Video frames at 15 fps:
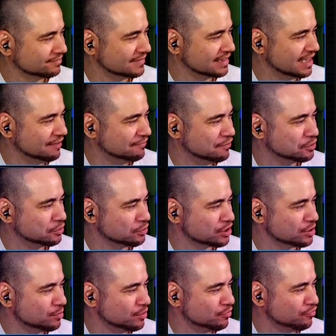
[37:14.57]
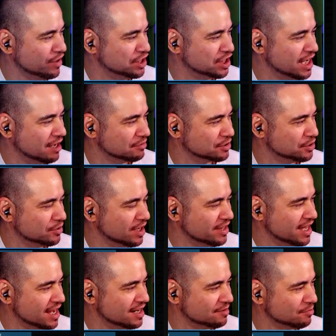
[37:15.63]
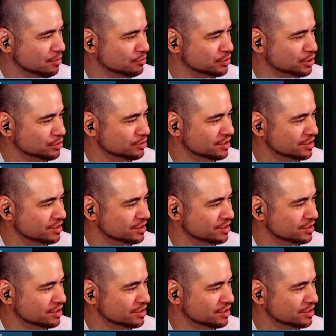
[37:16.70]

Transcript: If you saw someone reaching out to you like that, what would you...